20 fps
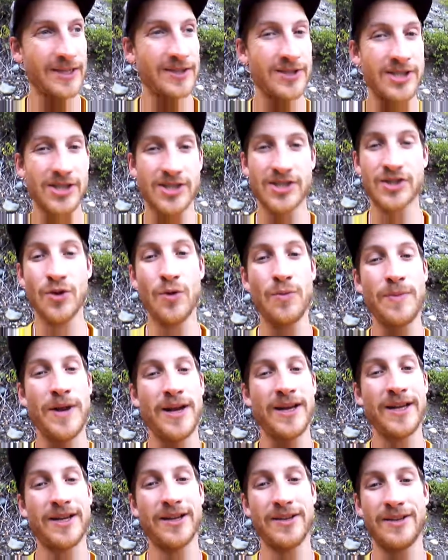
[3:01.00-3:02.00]
Just so
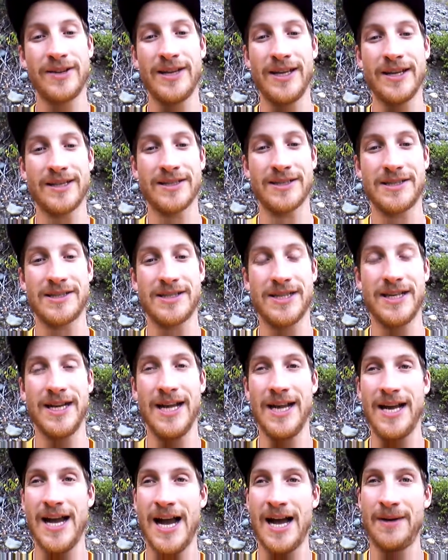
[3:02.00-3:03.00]
many good things
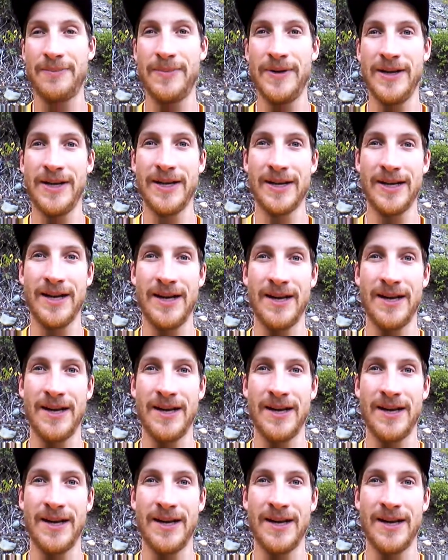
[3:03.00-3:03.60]
today happening.